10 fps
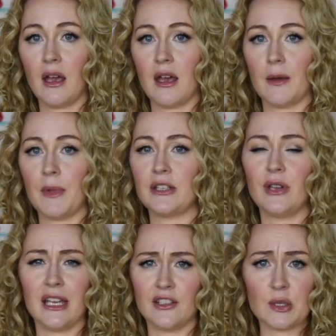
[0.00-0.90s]
and you
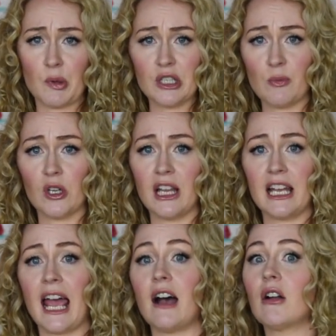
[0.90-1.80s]
can't just push more
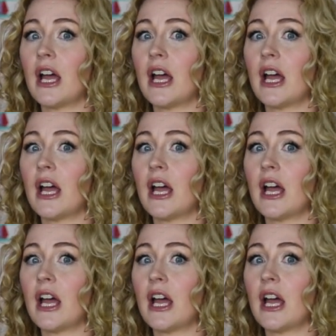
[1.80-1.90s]
lead out,